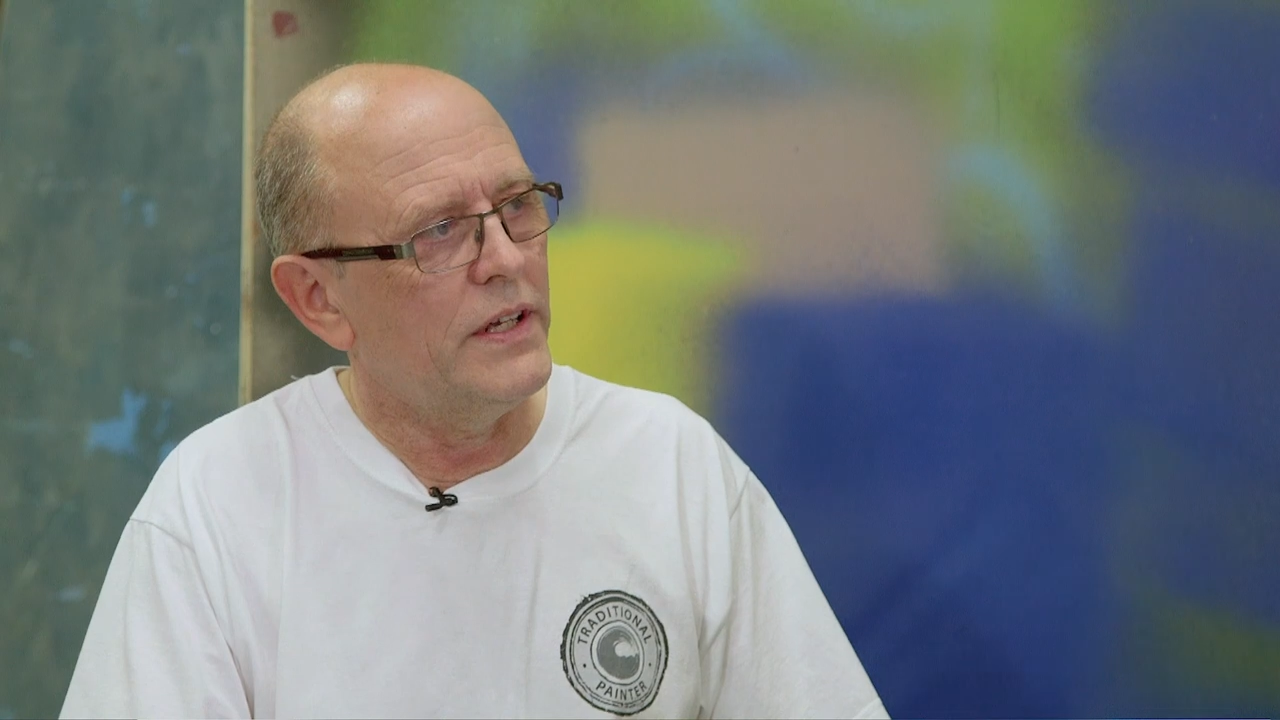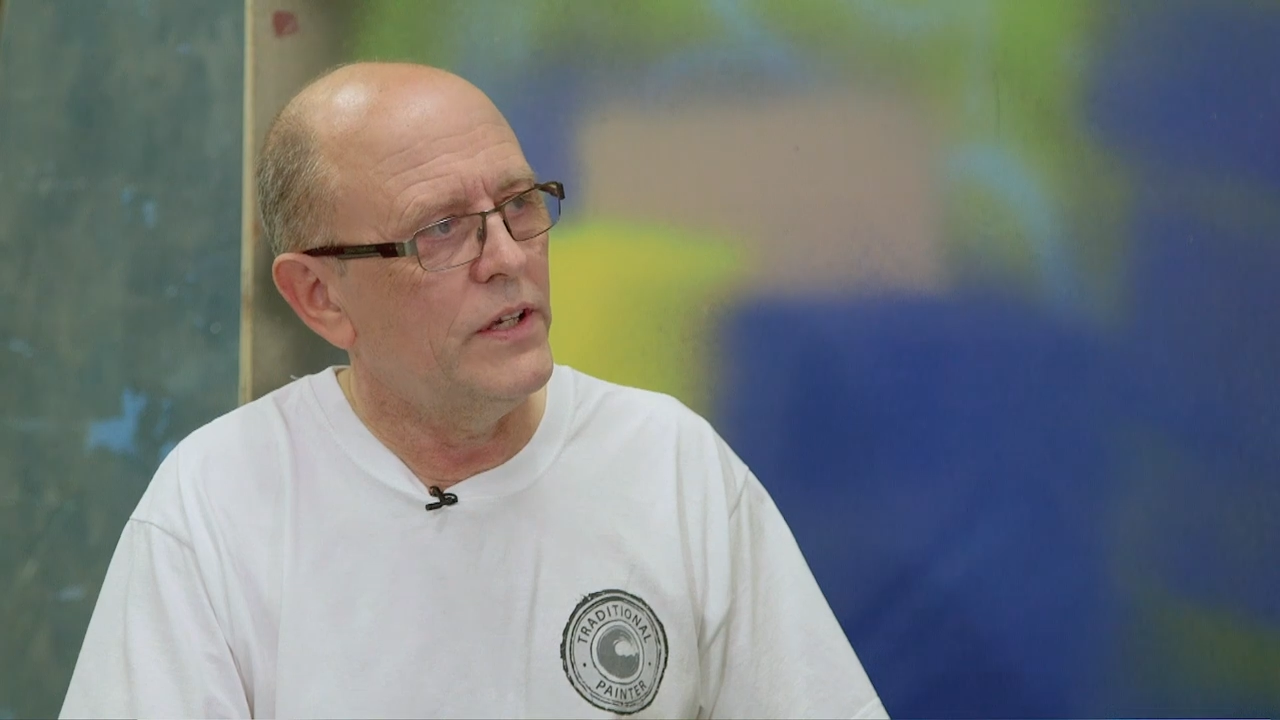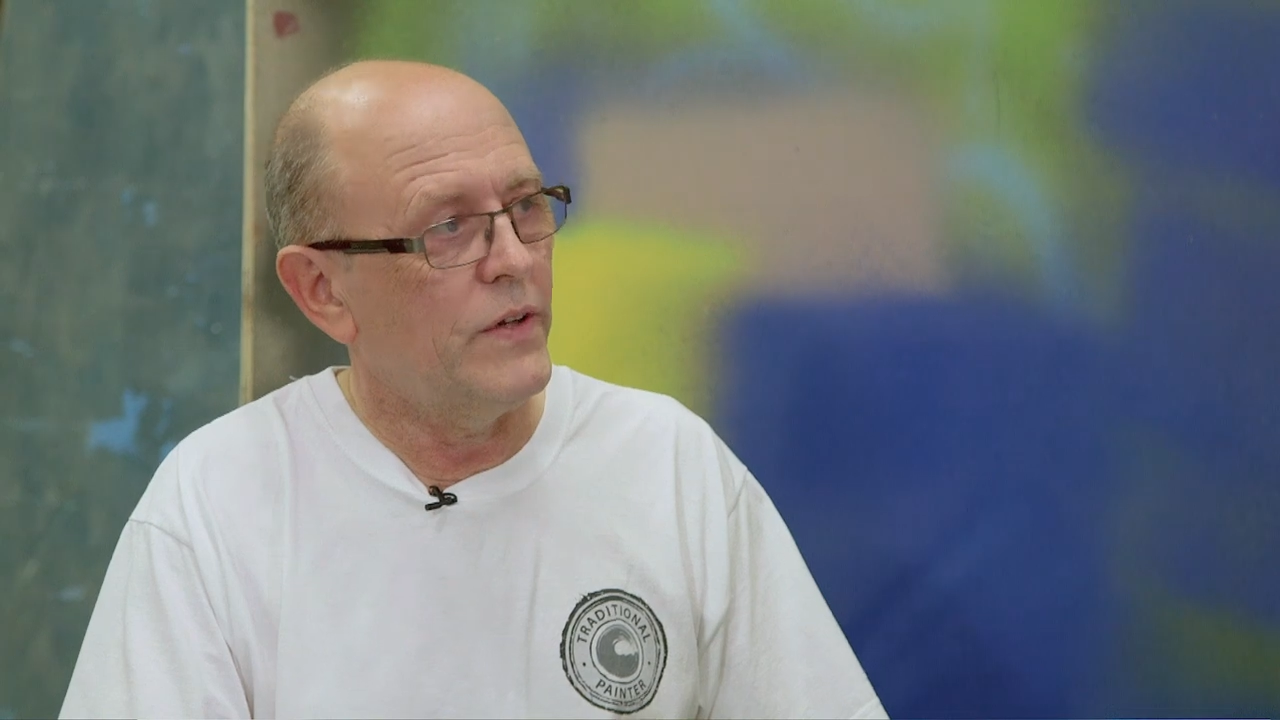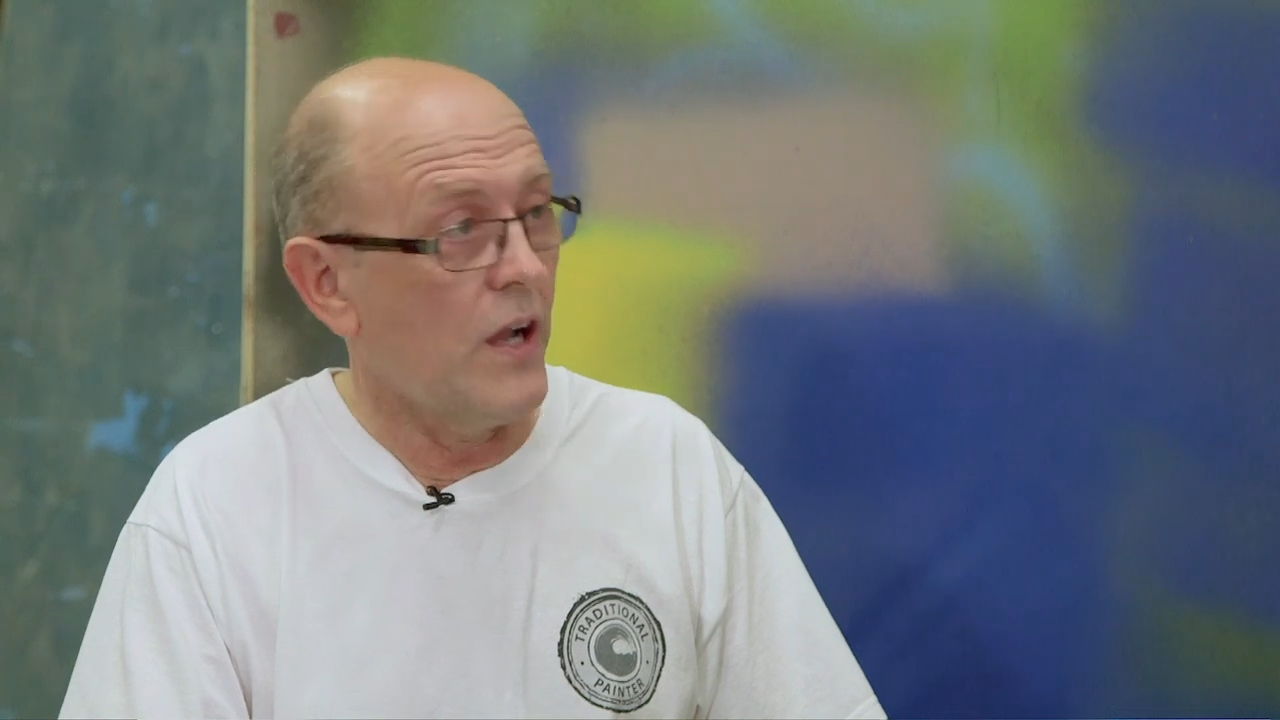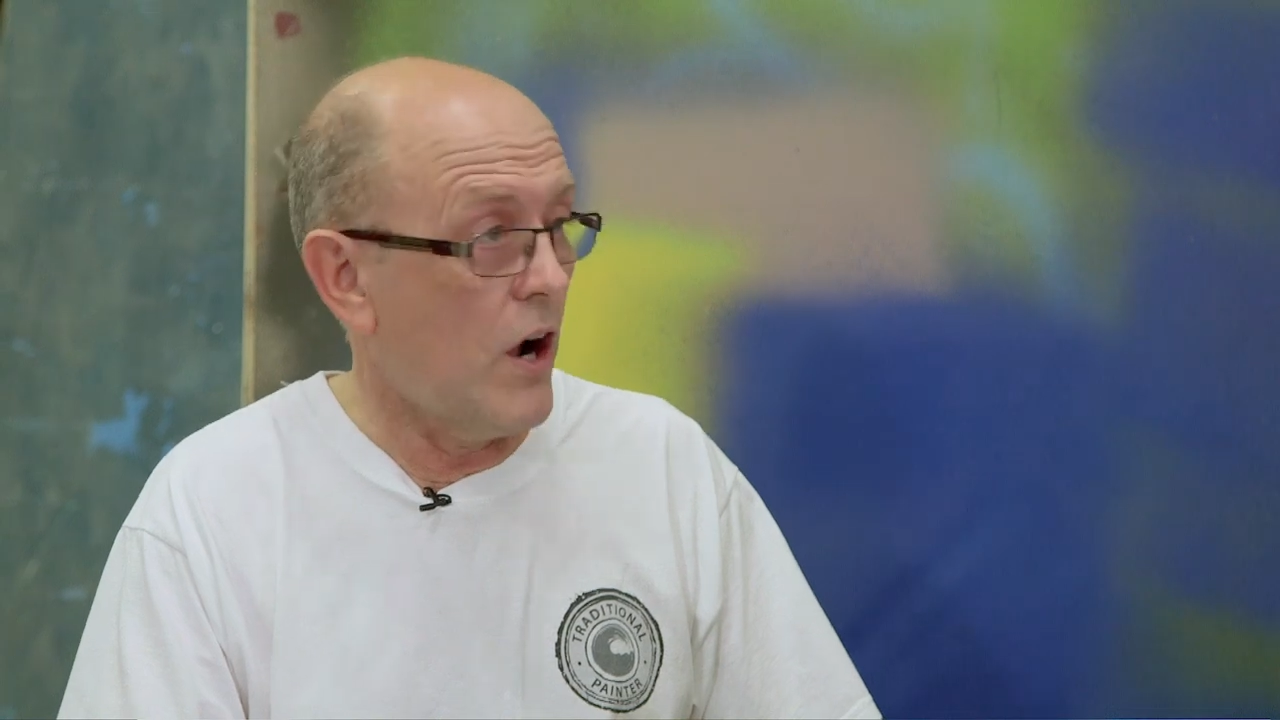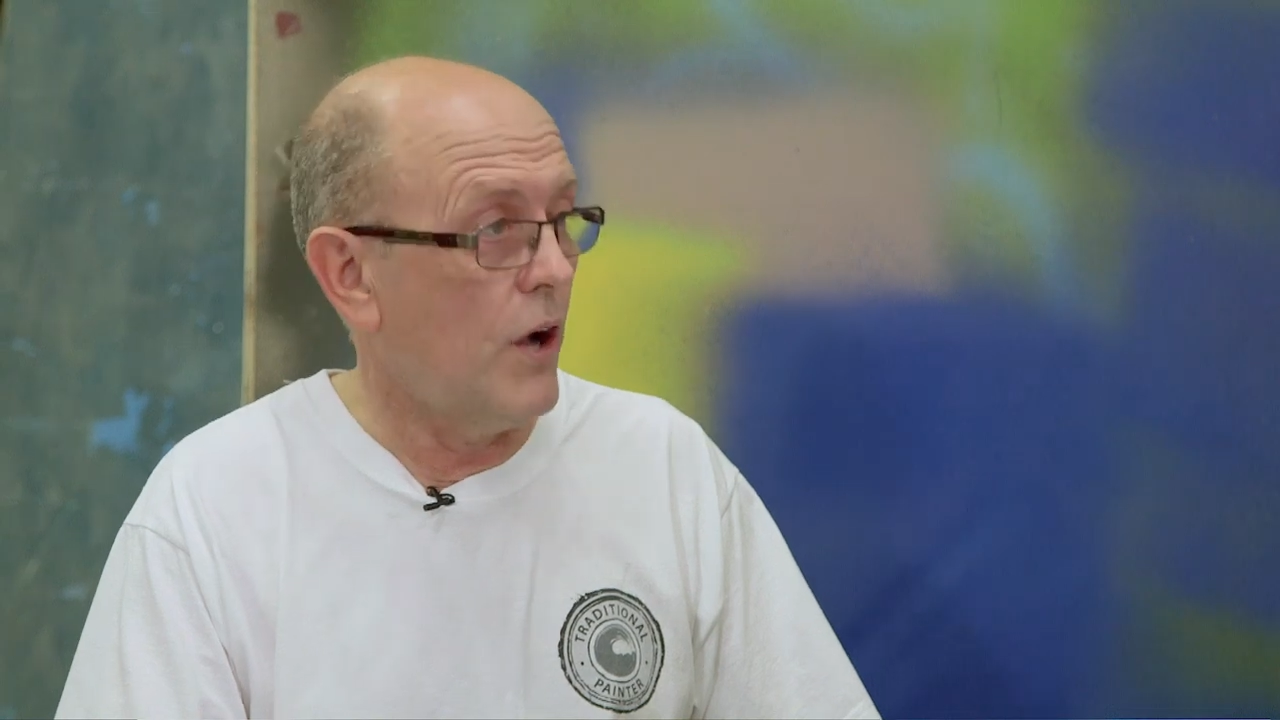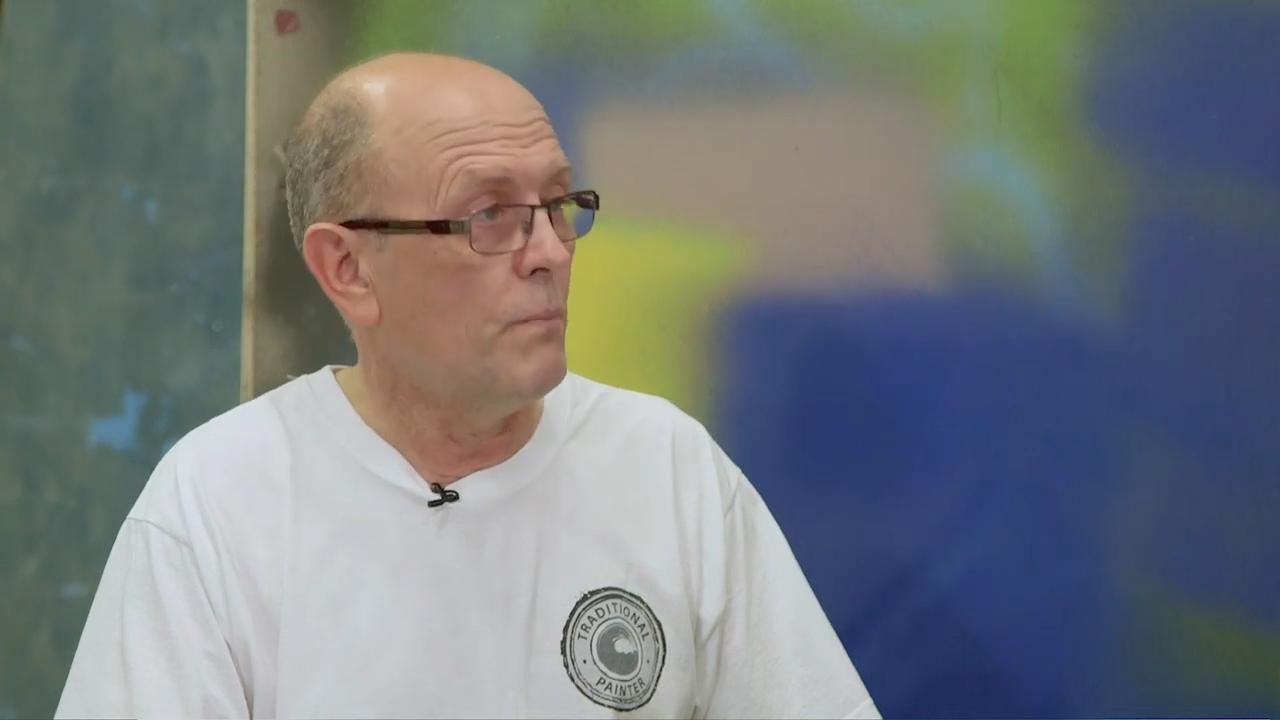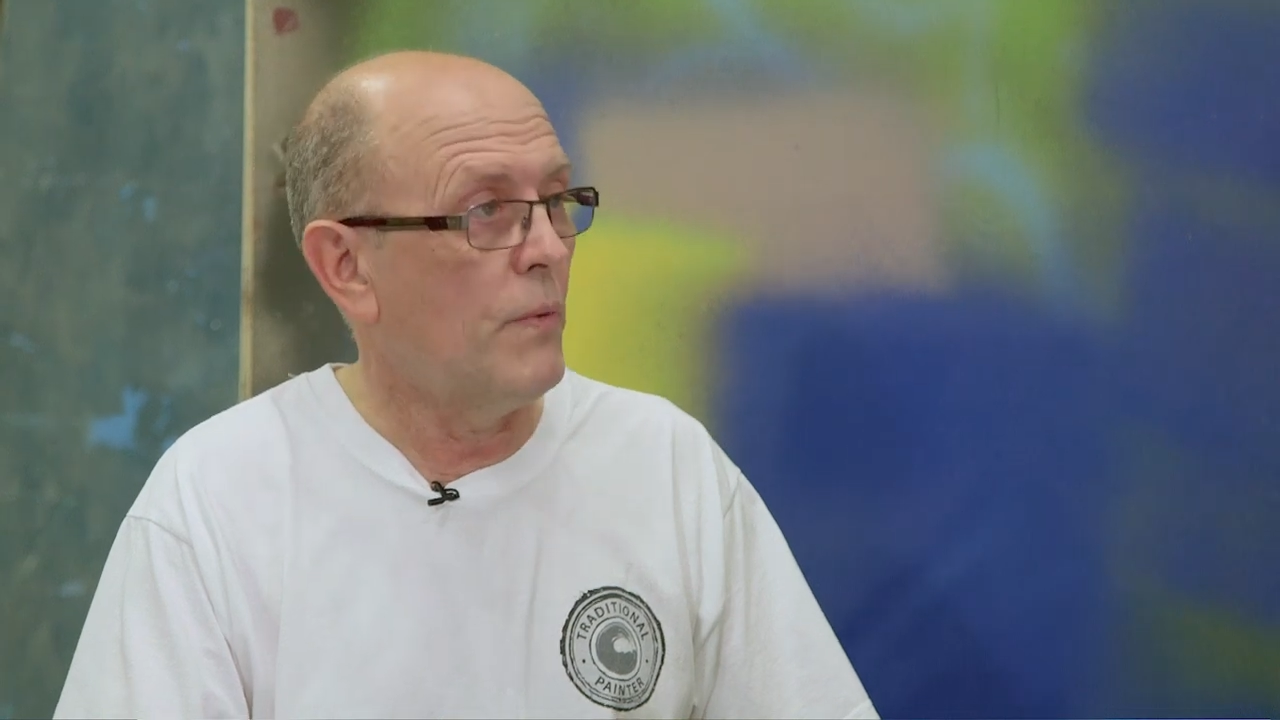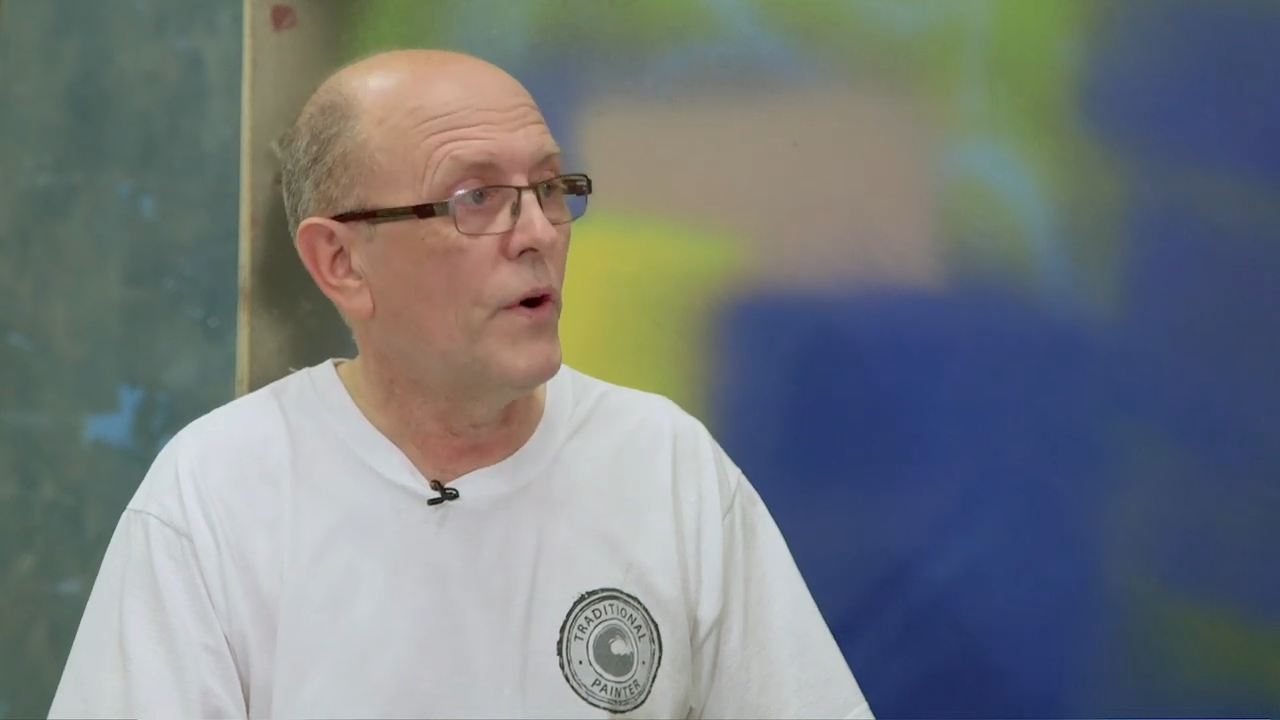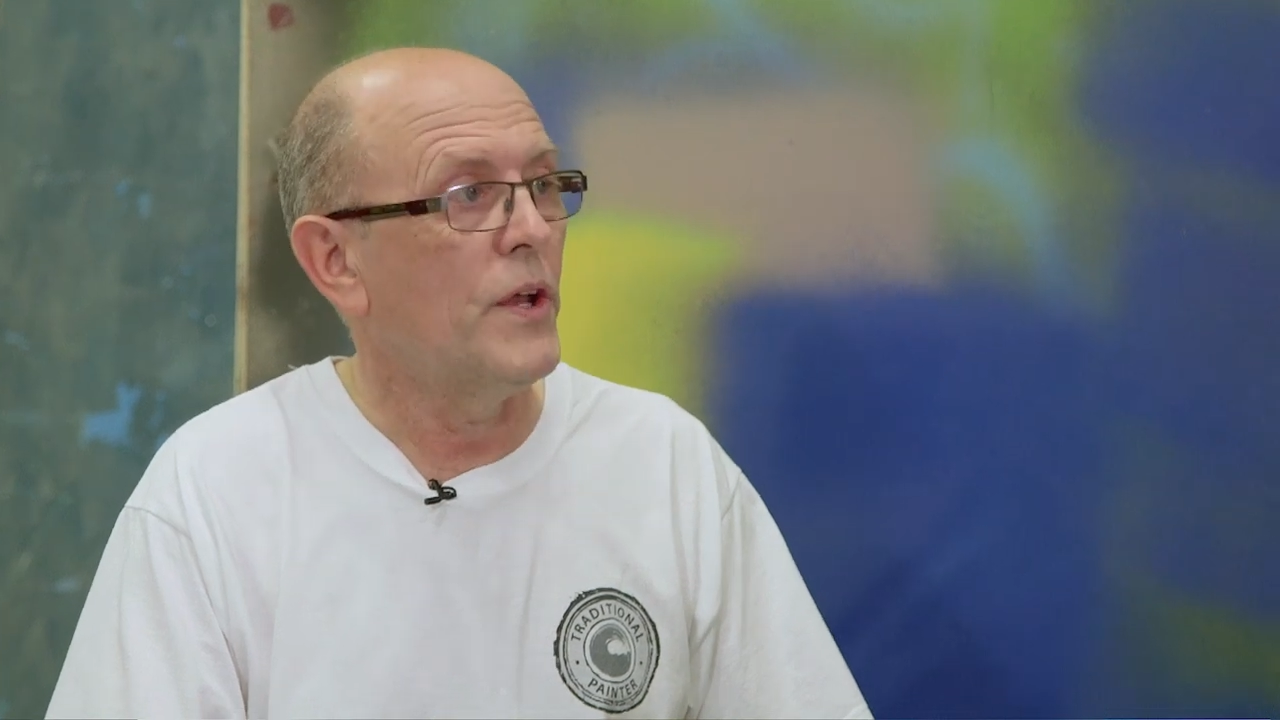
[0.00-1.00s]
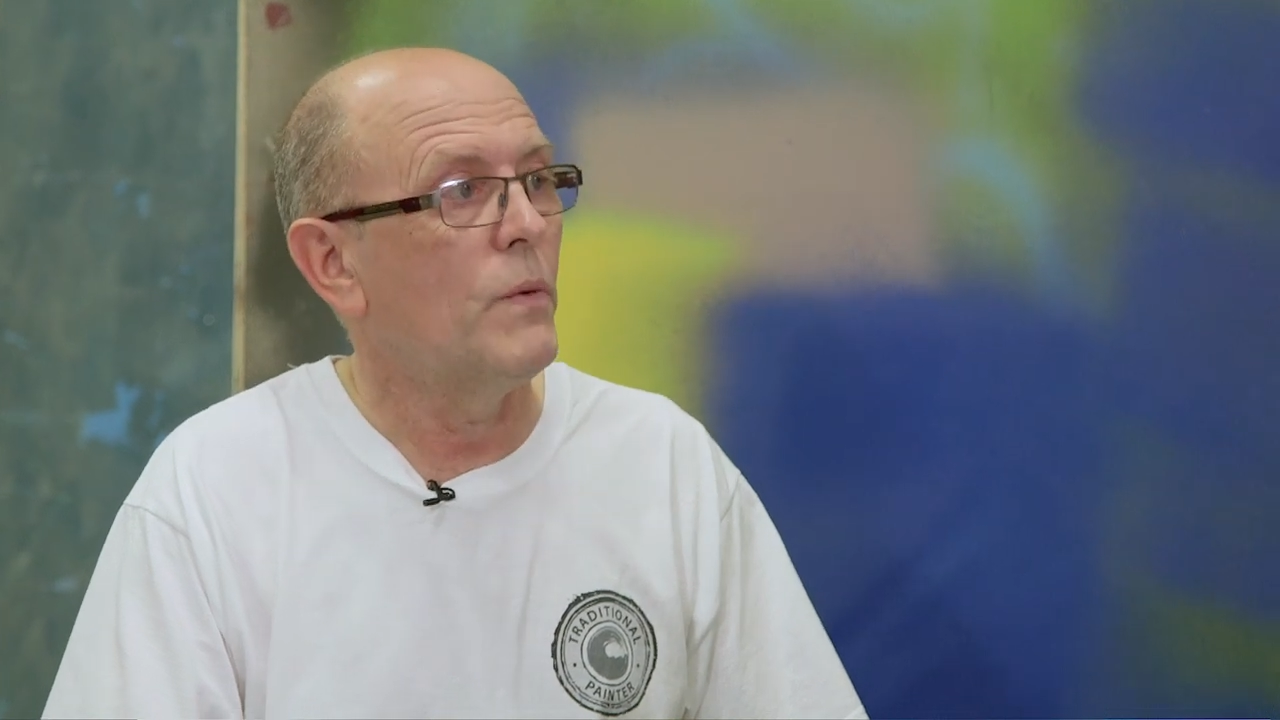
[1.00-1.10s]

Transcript: You can't buy your